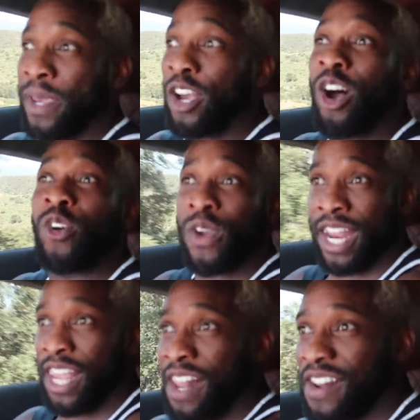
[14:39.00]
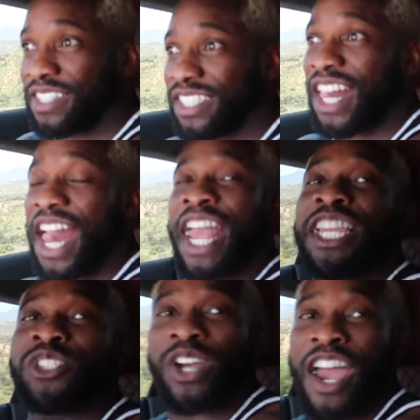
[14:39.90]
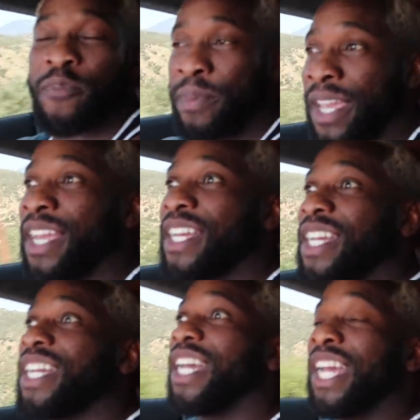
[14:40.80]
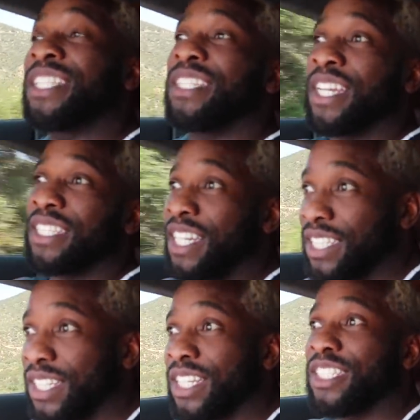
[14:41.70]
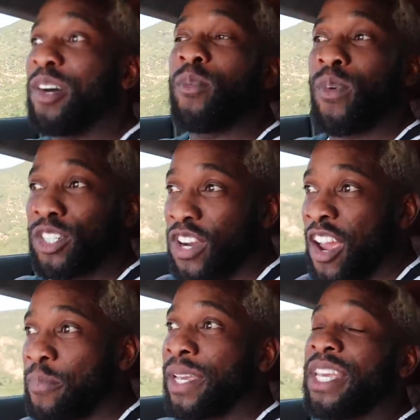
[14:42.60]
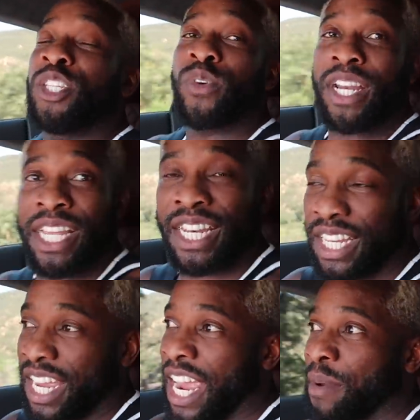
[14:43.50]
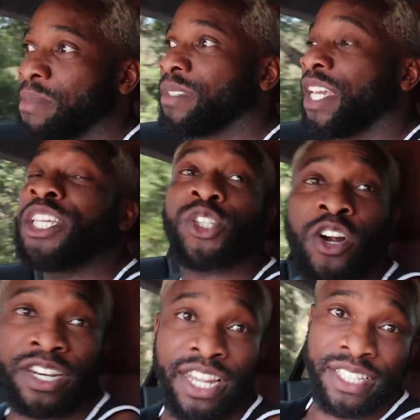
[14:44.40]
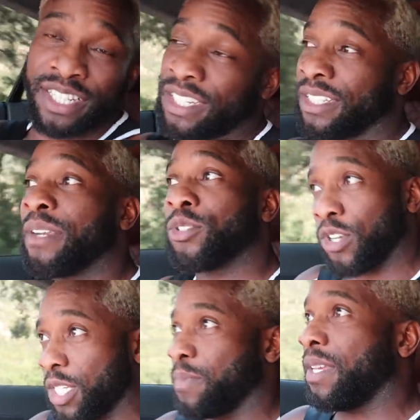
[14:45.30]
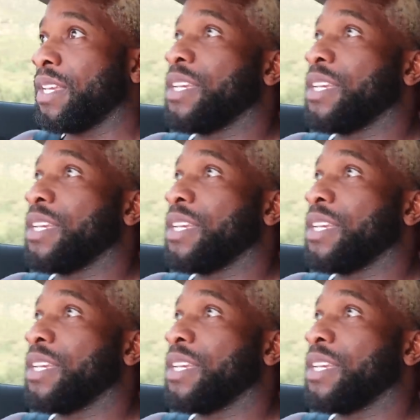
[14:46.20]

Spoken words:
pick already. And the draft pick is number one draft pick. He's ready to get in the game. He's starting next season, trust me.